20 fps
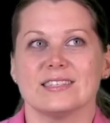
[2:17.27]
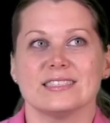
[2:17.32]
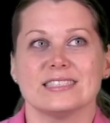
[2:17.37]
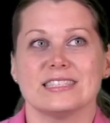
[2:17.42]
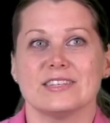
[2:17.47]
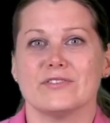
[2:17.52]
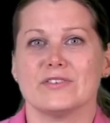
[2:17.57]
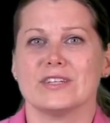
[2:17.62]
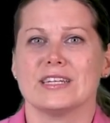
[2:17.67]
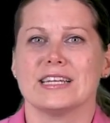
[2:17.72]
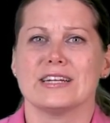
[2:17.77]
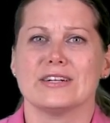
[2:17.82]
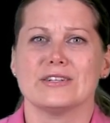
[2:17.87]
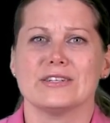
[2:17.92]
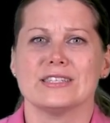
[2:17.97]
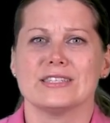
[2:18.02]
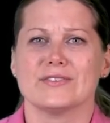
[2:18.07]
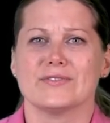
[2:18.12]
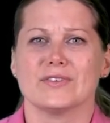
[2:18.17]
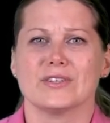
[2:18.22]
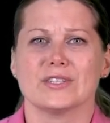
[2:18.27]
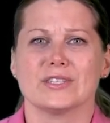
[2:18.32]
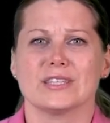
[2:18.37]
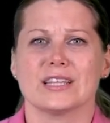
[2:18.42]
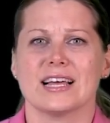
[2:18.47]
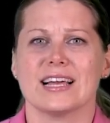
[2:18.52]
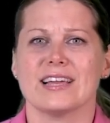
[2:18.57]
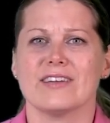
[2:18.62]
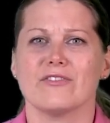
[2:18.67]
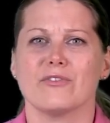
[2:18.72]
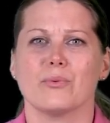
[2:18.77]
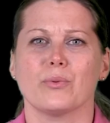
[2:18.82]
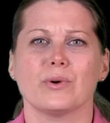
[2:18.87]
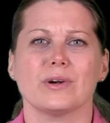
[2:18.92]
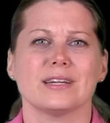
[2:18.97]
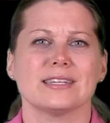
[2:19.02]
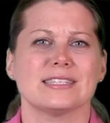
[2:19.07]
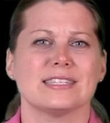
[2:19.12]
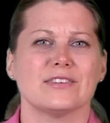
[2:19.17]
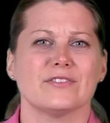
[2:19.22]
different areas of our life, we're
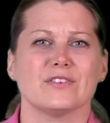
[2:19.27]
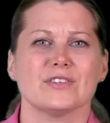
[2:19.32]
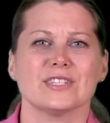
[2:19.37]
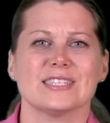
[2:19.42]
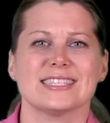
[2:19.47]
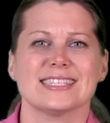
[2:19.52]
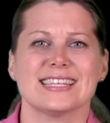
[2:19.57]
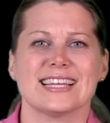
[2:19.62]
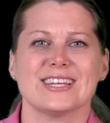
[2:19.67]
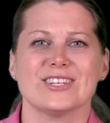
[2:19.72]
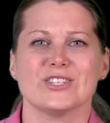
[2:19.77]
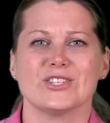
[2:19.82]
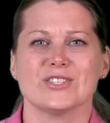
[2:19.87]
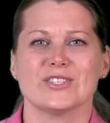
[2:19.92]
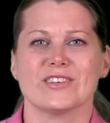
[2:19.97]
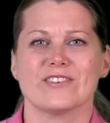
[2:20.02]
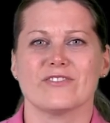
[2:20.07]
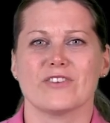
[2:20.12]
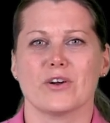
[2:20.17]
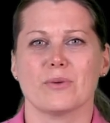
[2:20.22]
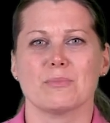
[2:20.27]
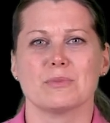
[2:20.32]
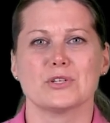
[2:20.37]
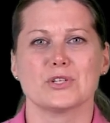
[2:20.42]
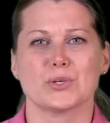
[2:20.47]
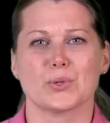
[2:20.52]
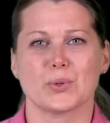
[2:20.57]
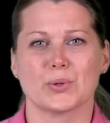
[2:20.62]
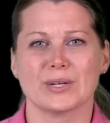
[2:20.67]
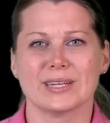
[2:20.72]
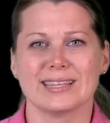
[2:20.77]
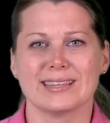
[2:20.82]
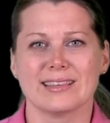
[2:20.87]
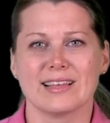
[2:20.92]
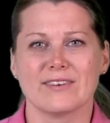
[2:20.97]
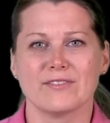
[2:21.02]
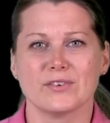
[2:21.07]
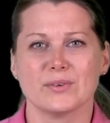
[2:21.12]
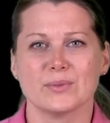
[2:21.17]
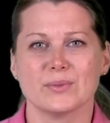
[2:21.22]
at different stages of our maturity
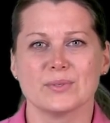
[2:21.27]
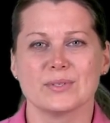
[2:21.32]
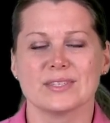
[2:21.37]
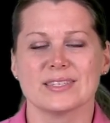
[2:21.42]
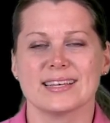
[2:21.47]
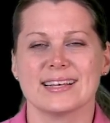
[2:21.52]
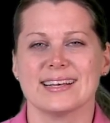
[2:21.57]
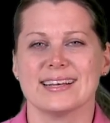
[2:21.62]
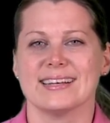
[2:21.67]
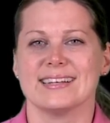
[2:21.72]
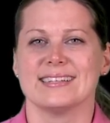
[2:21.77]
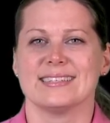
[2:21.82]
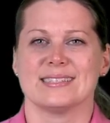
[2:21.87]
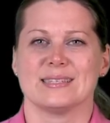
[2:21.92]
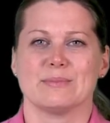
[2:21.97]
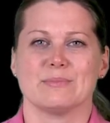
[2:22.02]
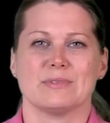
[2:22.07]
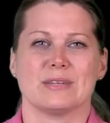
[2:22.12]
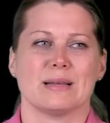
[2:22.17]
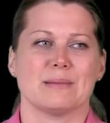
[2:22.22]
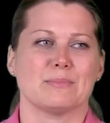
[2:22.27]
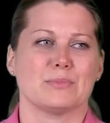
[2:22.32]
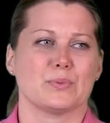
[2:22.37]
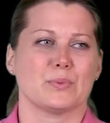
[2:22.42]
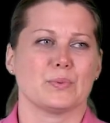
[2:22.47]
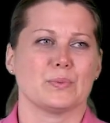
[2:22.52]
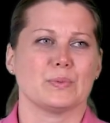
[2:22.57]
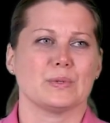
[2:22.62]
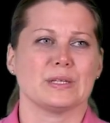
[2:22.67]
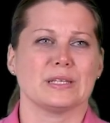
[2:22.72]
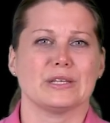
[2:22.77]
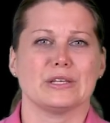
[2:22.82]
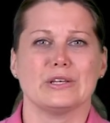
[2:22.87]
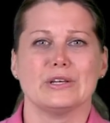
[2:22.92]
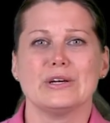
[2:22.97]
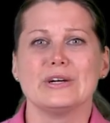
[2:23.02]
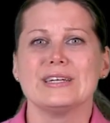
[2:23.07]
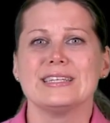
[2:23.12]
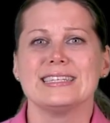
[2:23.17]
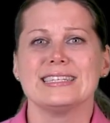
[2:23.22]
levels. Sometimes we're really
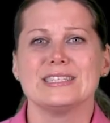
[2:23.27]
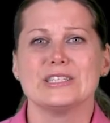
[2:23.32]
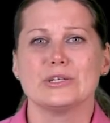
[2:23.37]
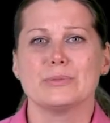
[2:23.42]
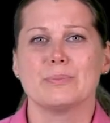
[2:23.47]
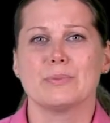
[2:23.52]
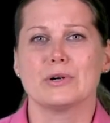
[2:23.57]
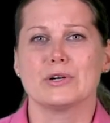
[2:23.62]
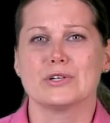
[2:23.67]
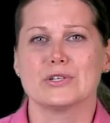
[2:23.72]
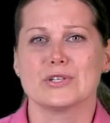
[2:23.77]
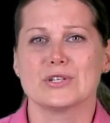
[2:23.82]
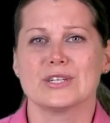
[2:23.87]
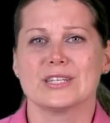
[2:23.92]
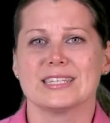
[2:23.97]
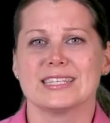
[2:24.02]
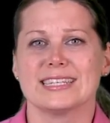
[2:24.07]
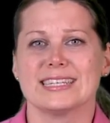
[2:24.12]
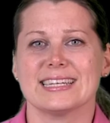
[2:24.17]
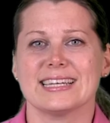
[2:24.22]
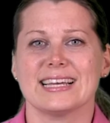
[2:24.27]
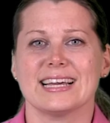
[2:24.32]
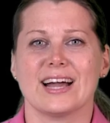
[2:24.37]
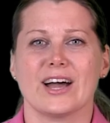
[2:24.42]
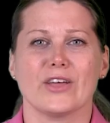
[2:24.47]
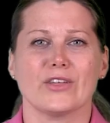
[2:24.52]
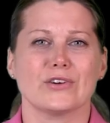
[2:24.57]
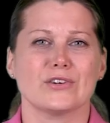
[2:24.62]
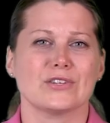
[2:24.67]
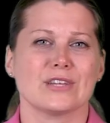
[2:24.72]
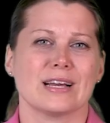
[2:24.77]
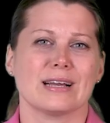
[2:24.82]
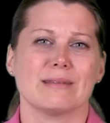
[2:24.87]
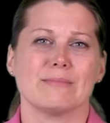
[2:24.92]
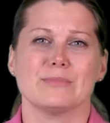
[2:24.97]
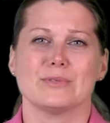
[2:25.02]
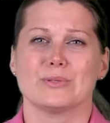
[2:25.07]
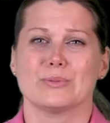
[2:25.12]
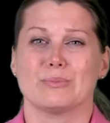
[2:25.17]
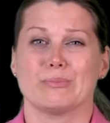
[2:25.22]
good interpersonally, other
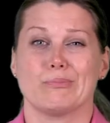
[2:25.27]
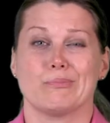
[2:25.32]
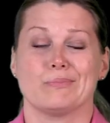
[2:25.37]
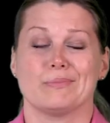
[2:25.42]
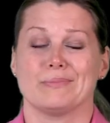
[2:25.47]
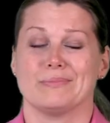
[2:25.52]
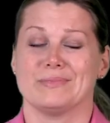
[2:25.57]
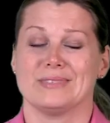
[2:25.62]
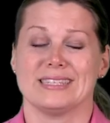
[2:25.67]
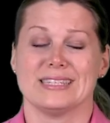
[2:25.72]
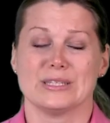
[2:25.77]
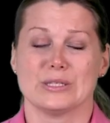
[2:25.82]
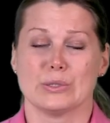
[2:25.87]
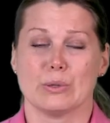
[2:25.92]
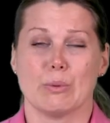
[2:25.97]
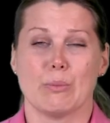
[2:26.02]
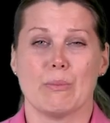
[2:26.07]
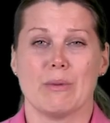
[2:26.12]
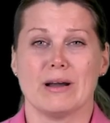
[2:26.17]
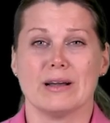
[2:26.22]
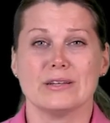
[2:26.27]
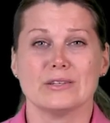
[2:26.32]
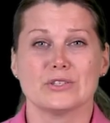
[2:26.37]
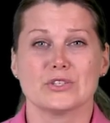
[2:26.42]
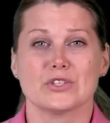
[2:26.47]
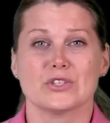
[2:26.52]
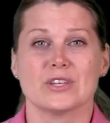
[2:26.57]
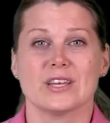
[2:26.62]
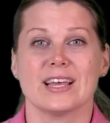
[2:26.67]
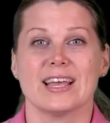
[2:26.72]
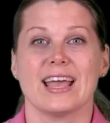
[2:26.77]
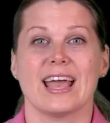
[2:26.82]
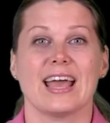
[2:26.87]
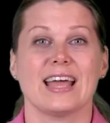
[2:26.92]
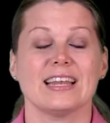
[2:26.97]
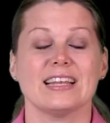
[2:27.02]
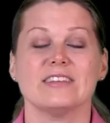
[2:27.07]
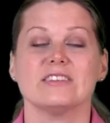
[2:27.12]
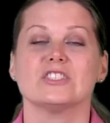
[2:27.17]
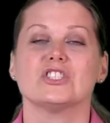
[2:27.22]
times not so much.
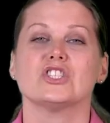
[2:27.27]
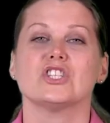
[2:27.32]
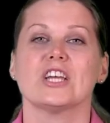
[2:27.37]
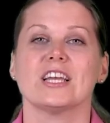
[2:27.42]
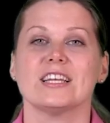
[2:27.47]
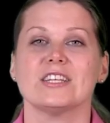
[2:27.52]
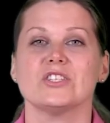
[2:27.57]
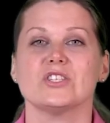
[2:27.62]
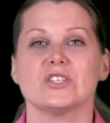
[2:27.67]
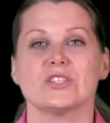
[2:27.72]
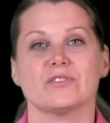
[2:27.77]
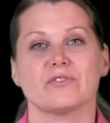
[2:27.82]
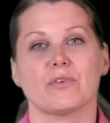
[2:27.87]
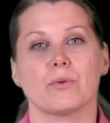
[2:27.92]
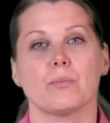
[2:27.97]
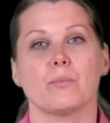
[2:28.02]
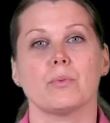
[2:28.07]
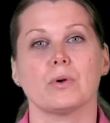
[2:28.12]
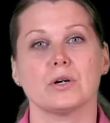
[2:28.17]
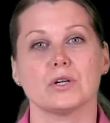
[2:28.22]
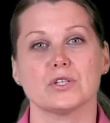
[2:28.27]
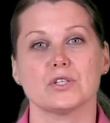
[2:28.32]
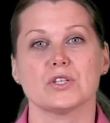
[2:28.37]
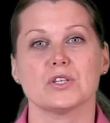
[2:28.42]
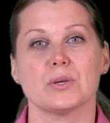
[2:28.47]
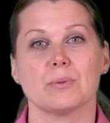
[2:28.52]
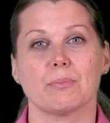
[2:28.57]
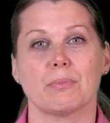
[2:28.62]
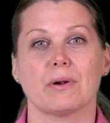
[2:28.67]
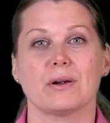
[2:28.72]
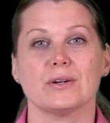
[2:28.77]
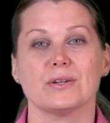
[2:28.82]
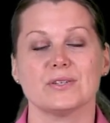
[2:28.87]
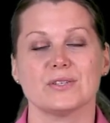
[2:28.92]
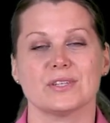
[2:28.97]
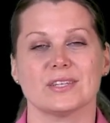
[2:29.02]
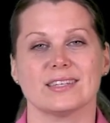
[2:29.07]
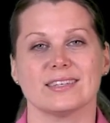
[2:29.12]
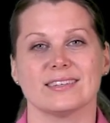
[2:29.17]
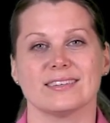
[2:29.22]
And it changes from person to
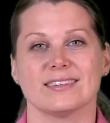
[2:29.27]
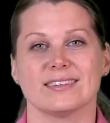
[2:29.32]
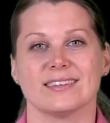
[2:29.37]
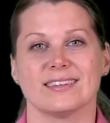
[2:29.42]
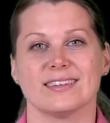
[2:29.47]
person.